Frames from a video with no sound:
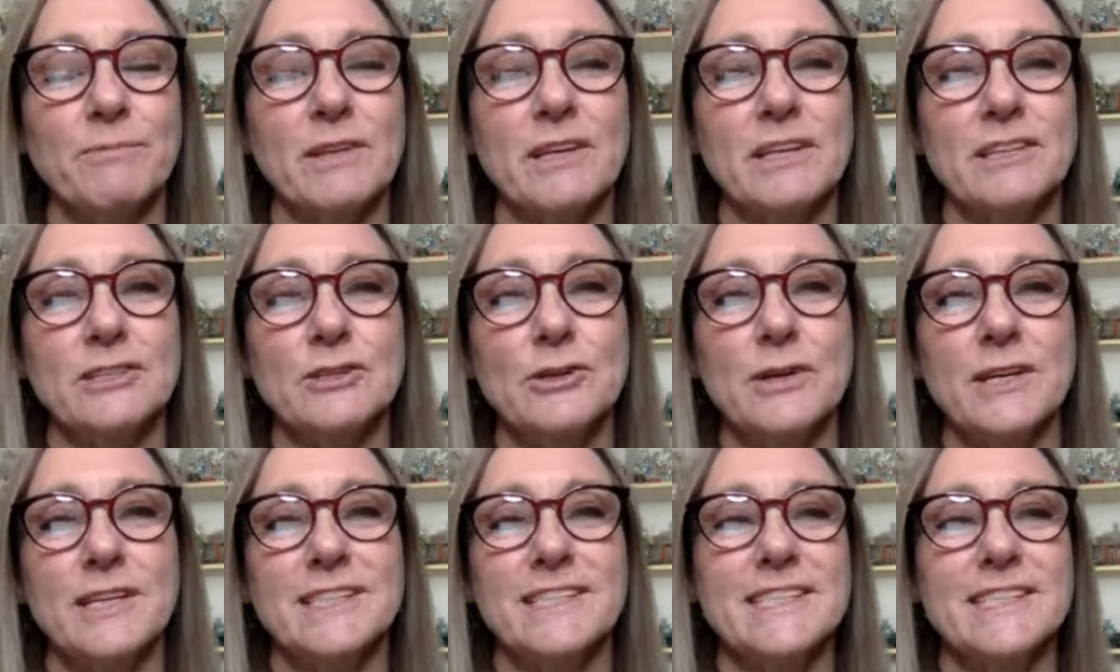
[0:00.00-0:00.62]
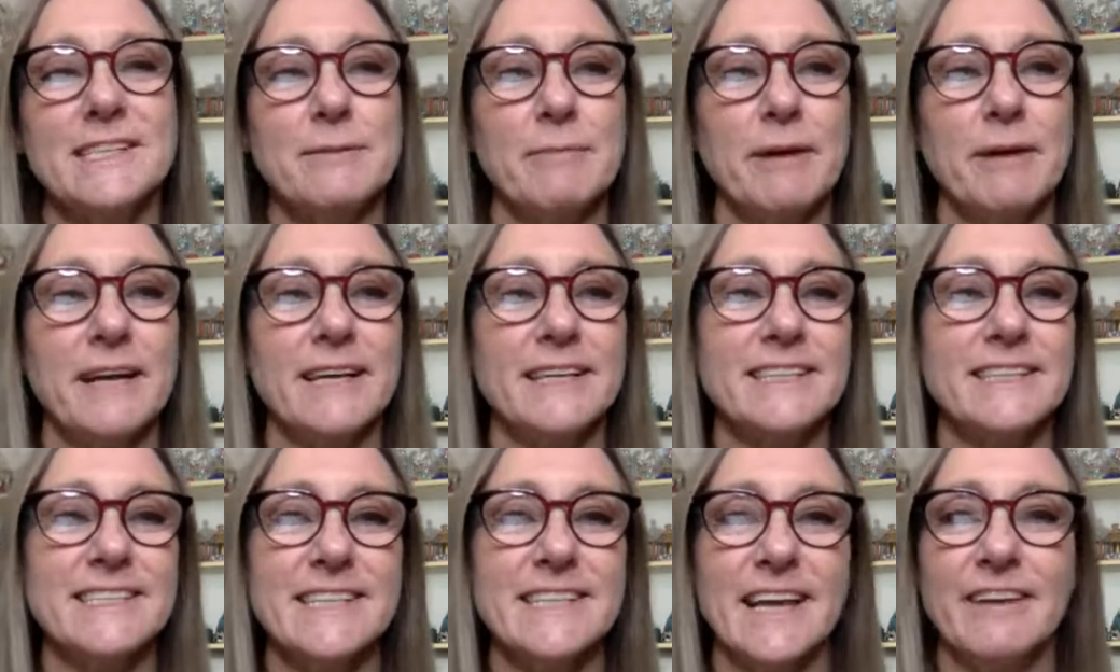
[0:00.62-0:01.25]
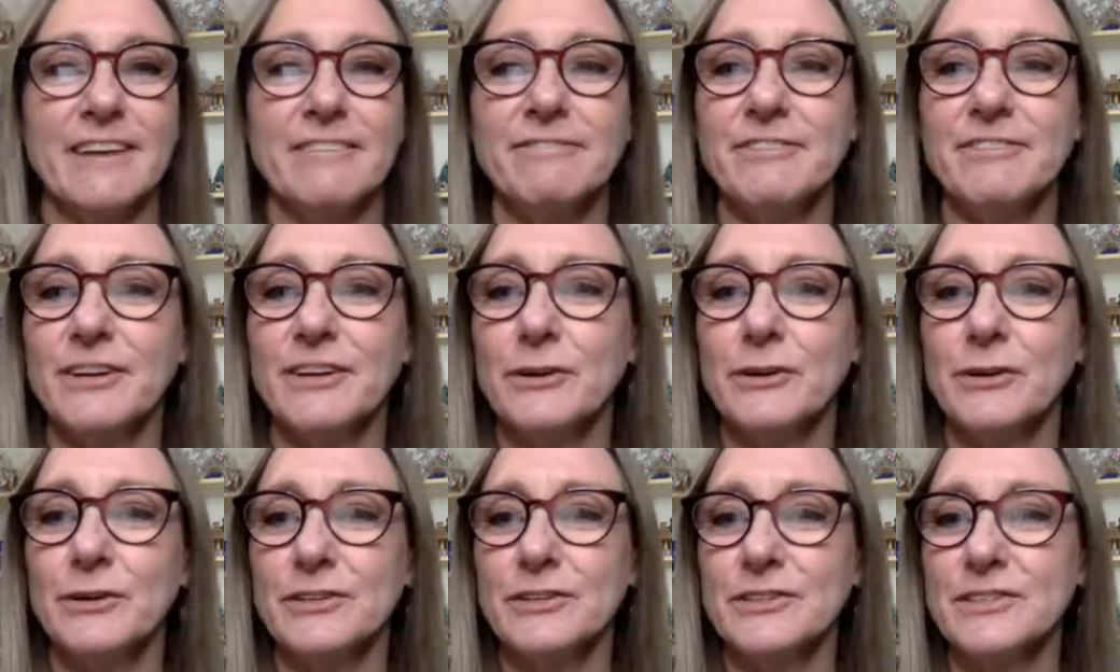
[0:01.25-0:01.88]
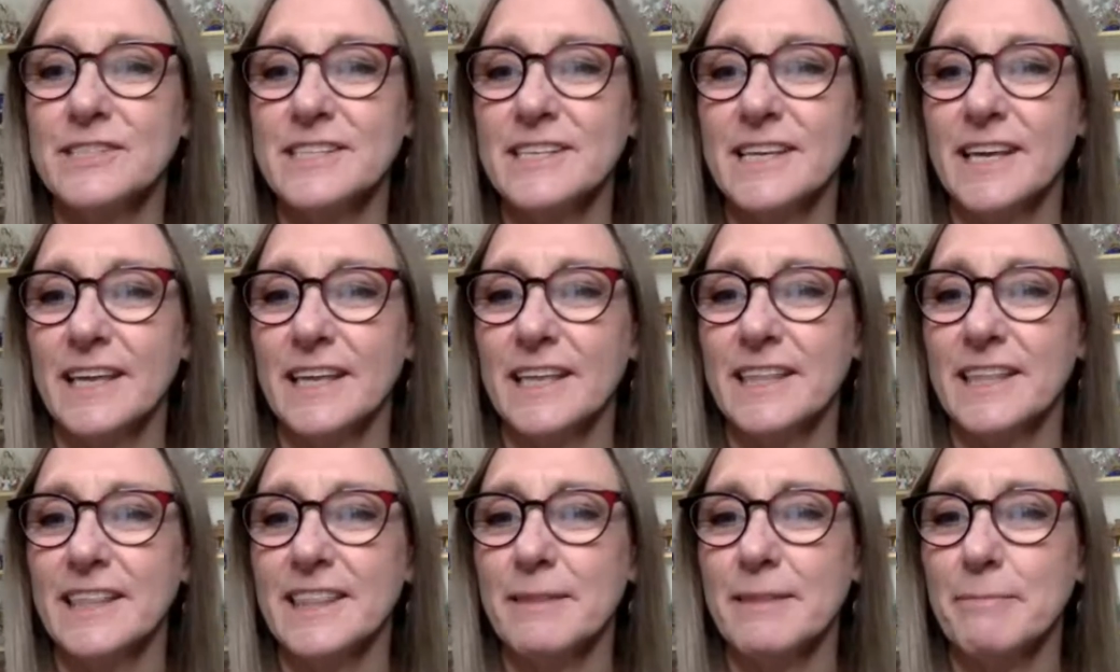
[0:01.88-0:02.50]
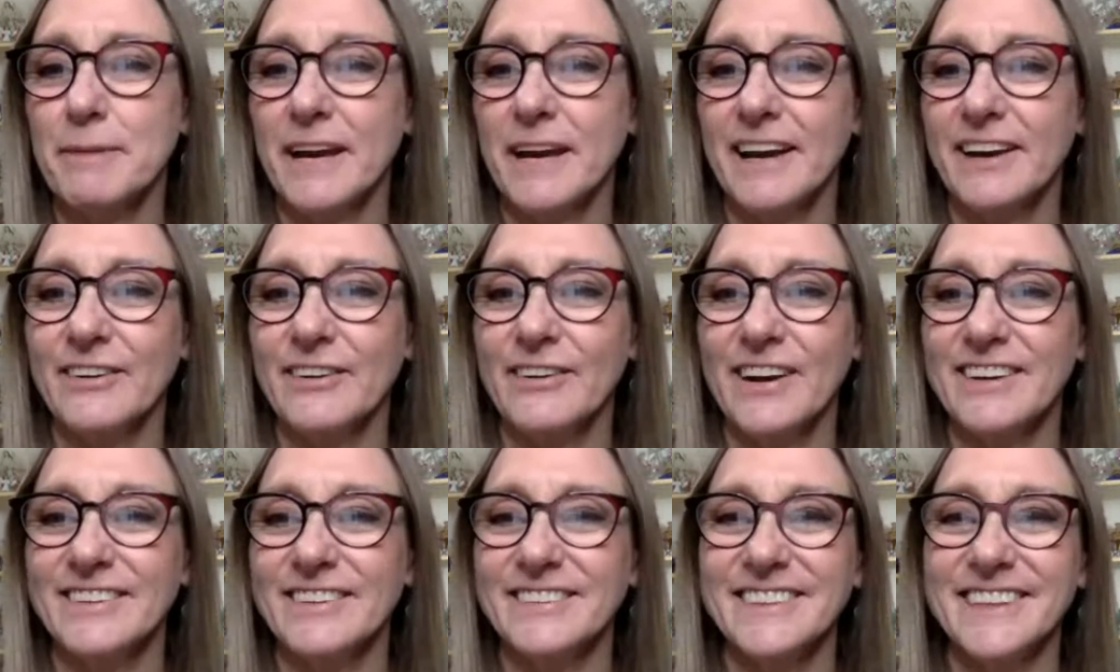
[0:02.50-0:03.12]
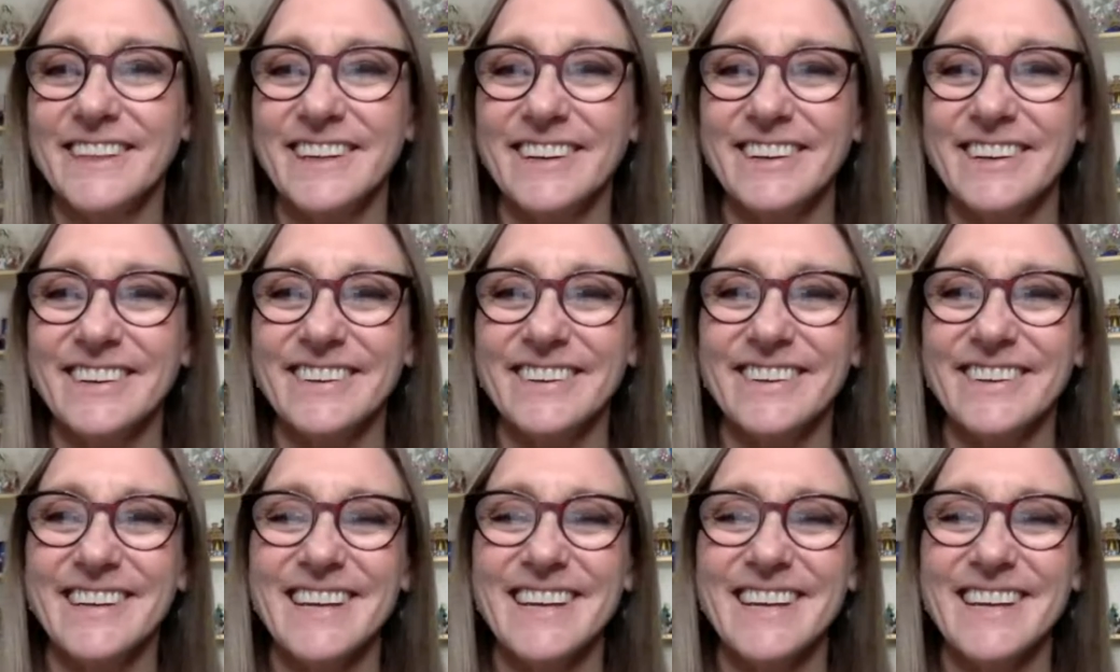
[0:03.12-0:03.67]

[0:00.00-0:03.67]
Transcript: You can see my sand figures in the background here.